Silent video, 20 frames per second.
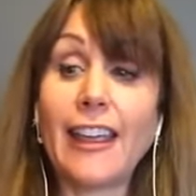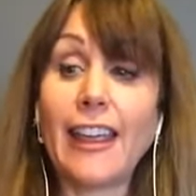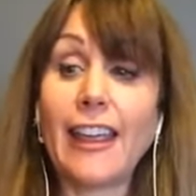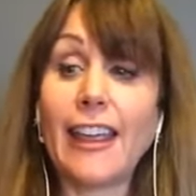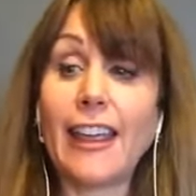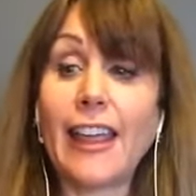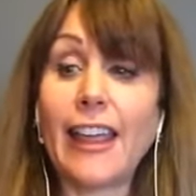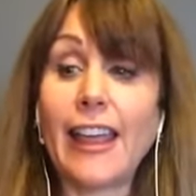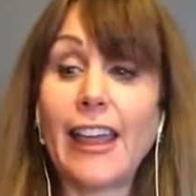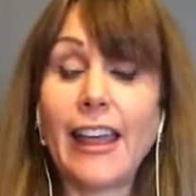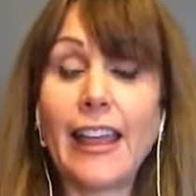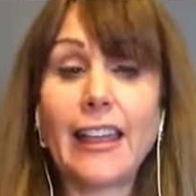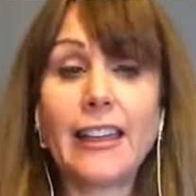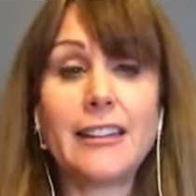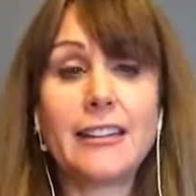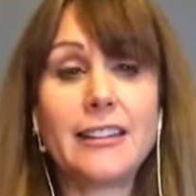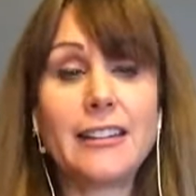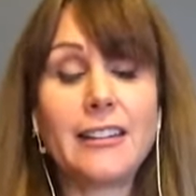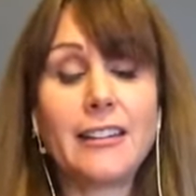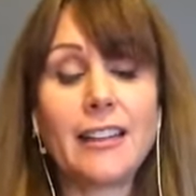
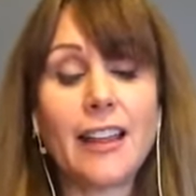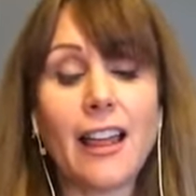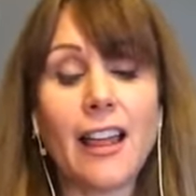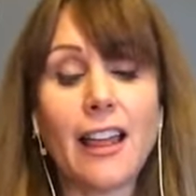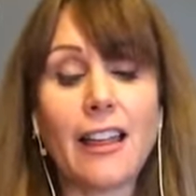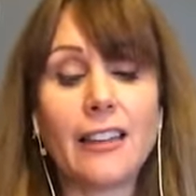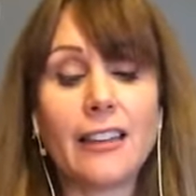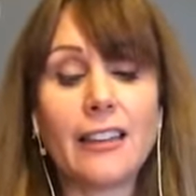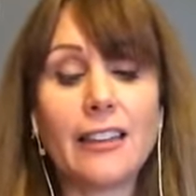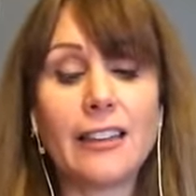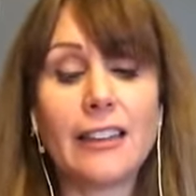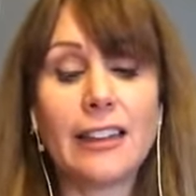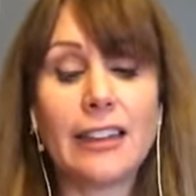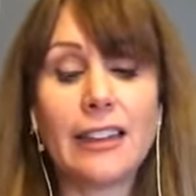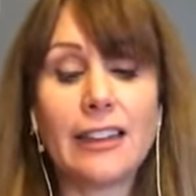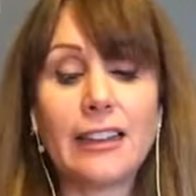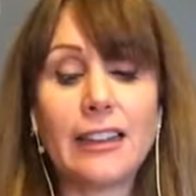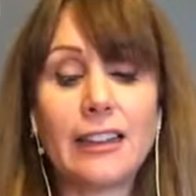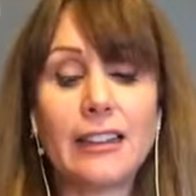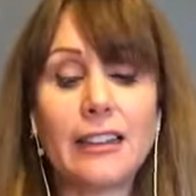And I think
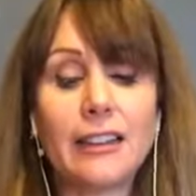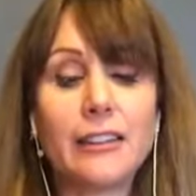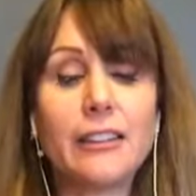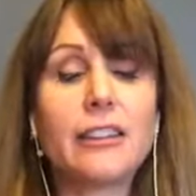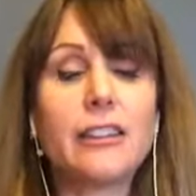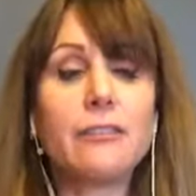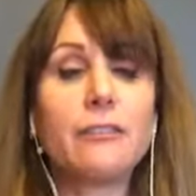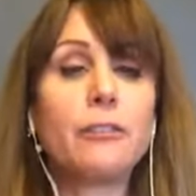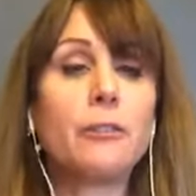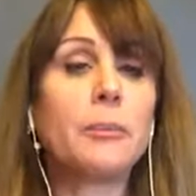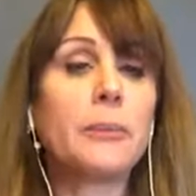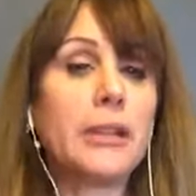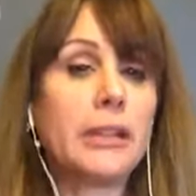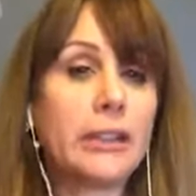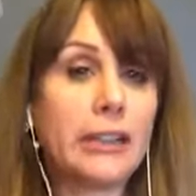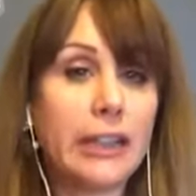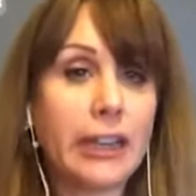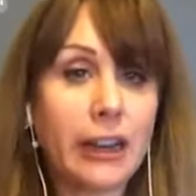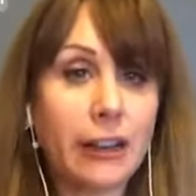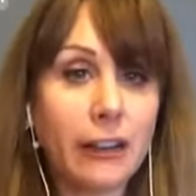the
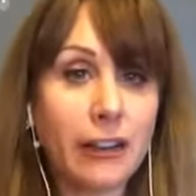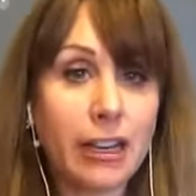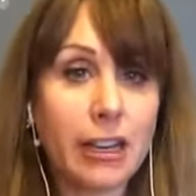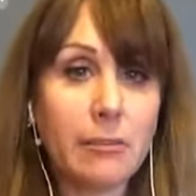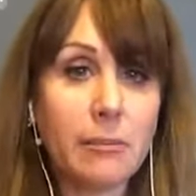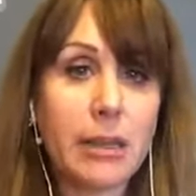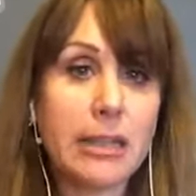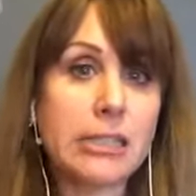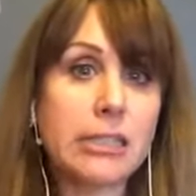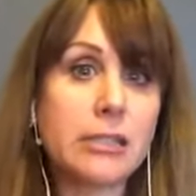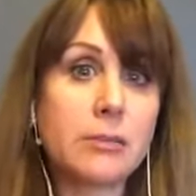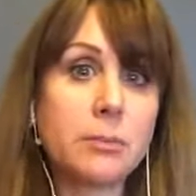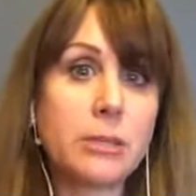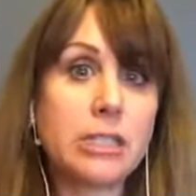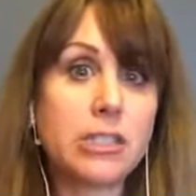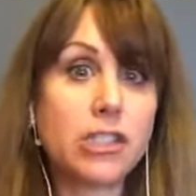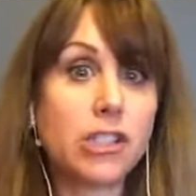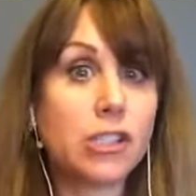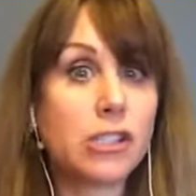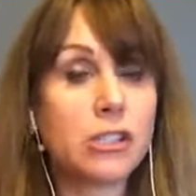familiarity makes me
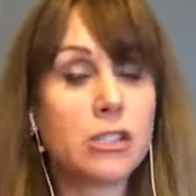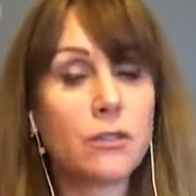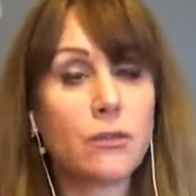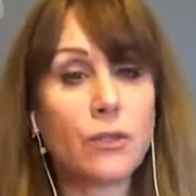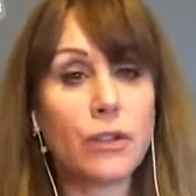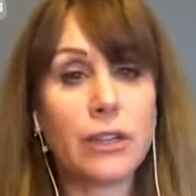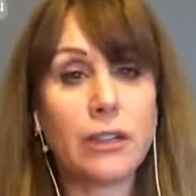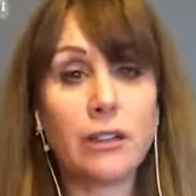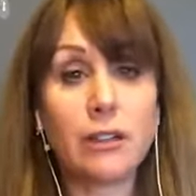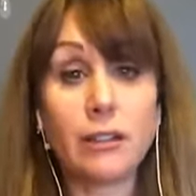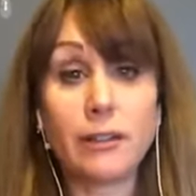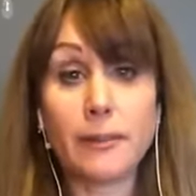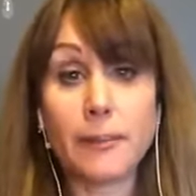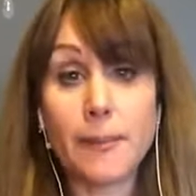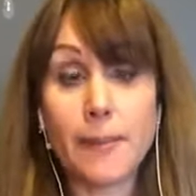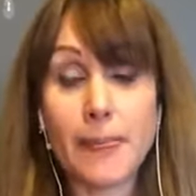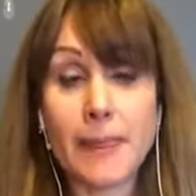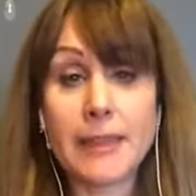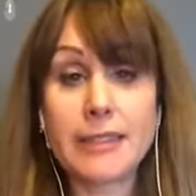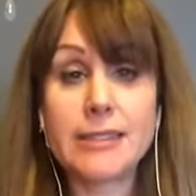just feel
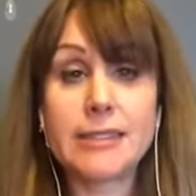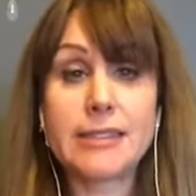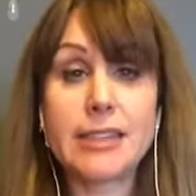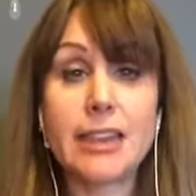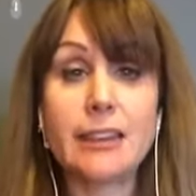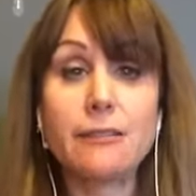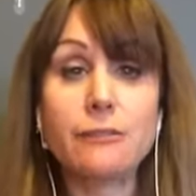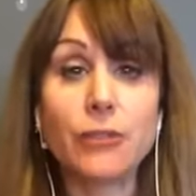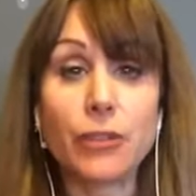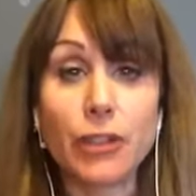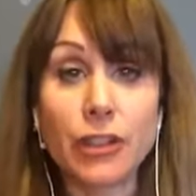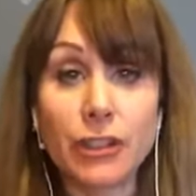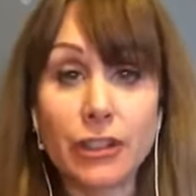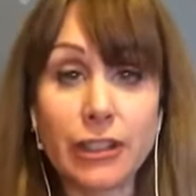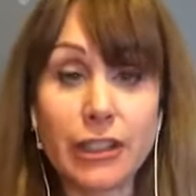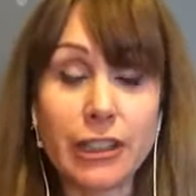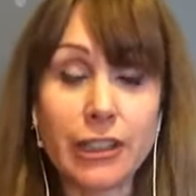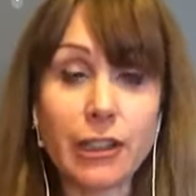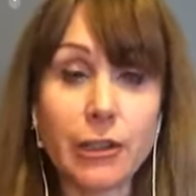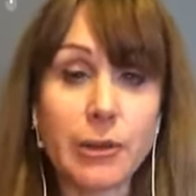safer.
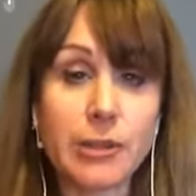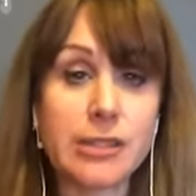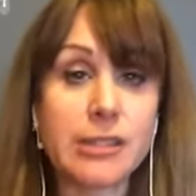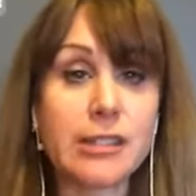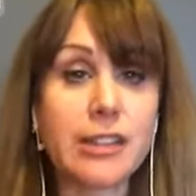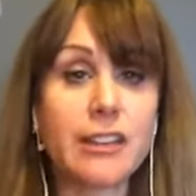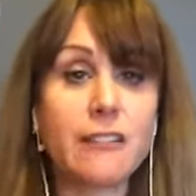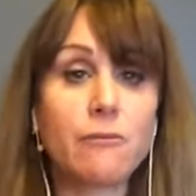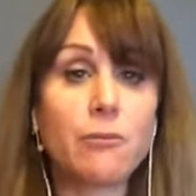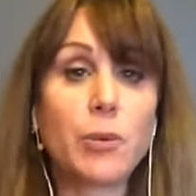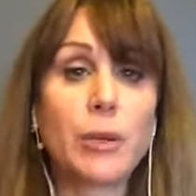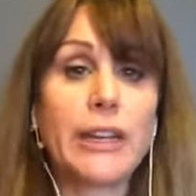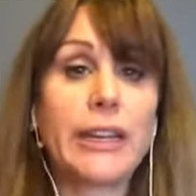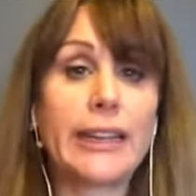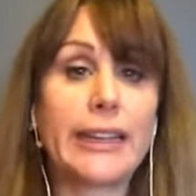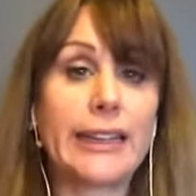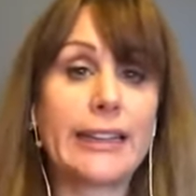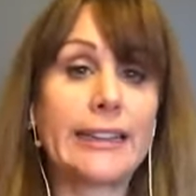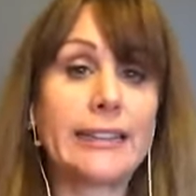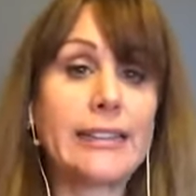You know, instead of breeding
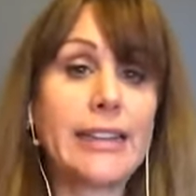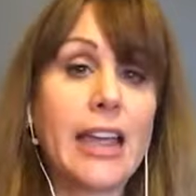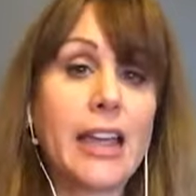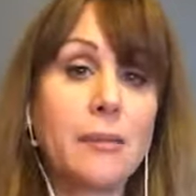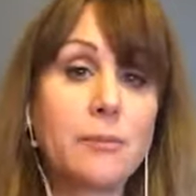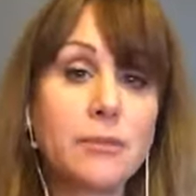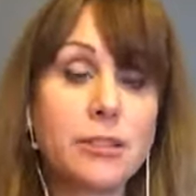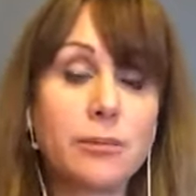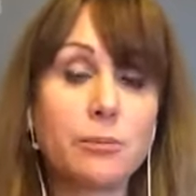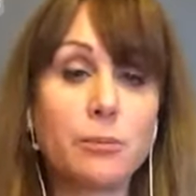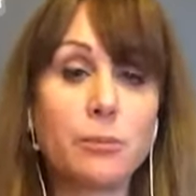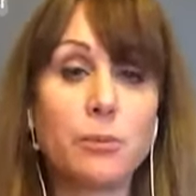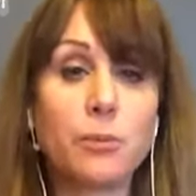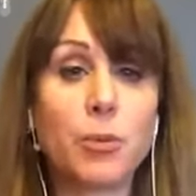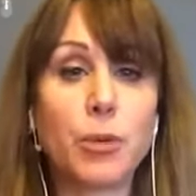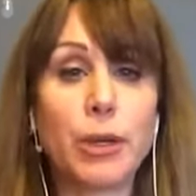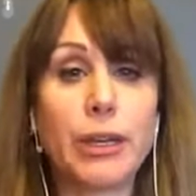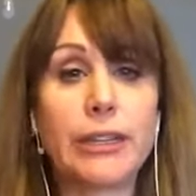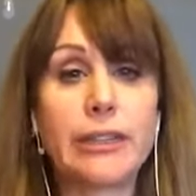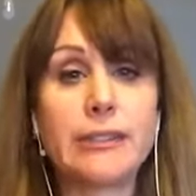contempt, it
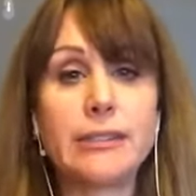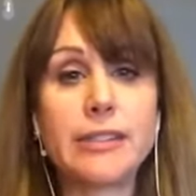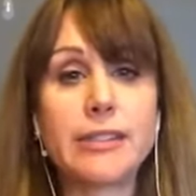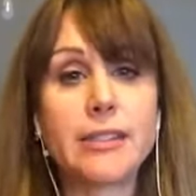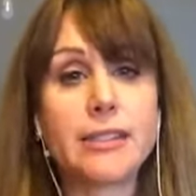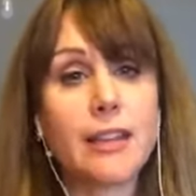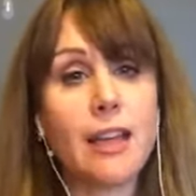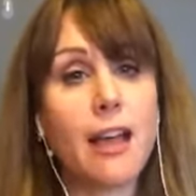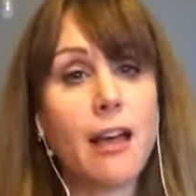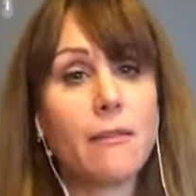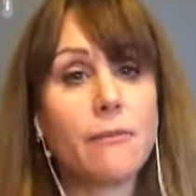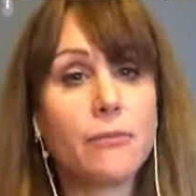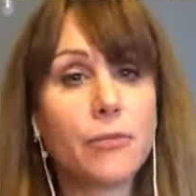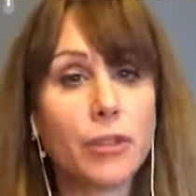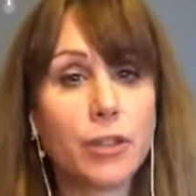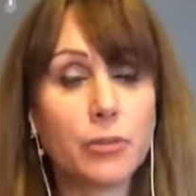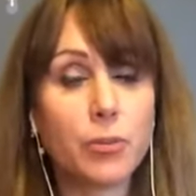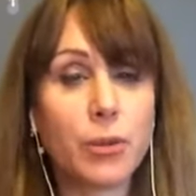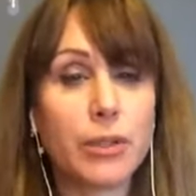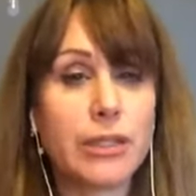brings comfort,
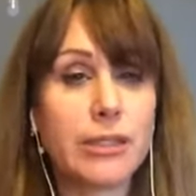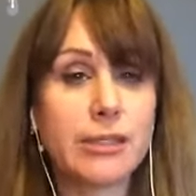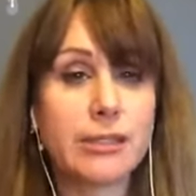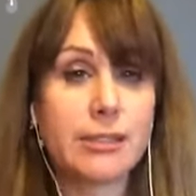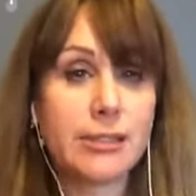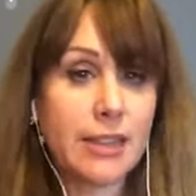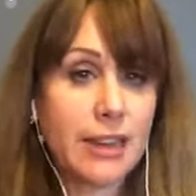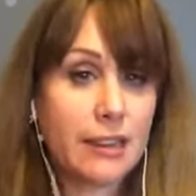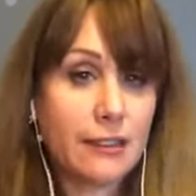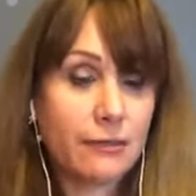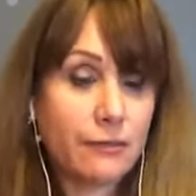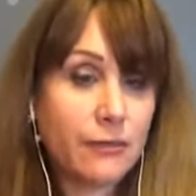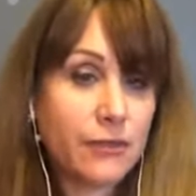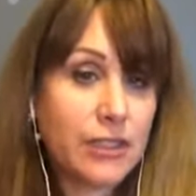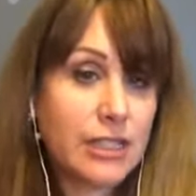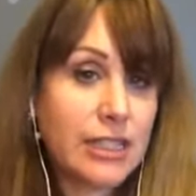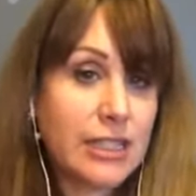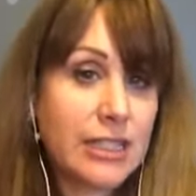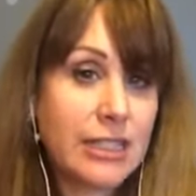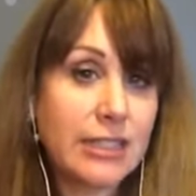it brings
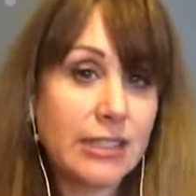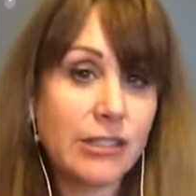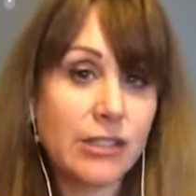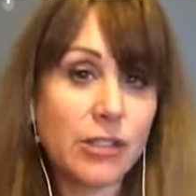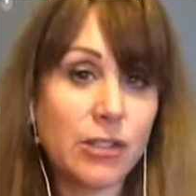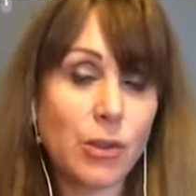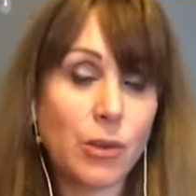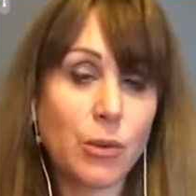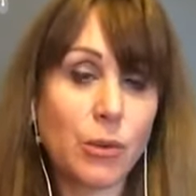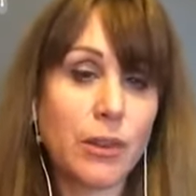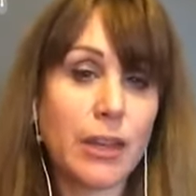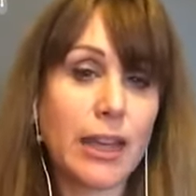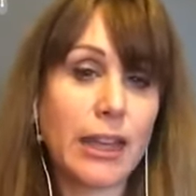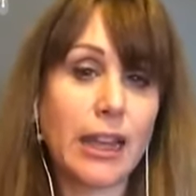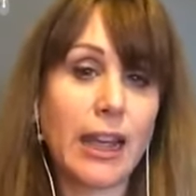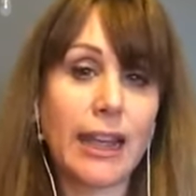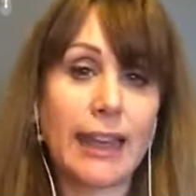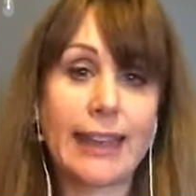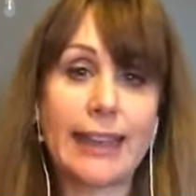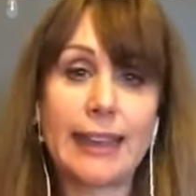safety so that
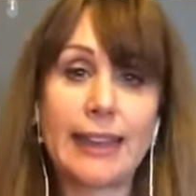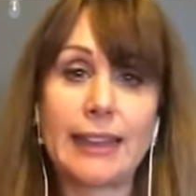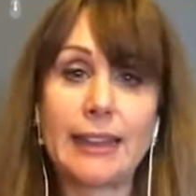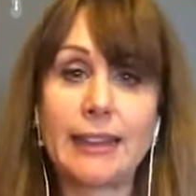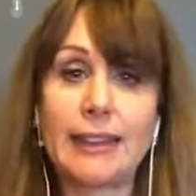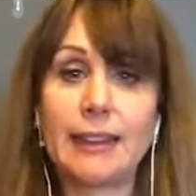I can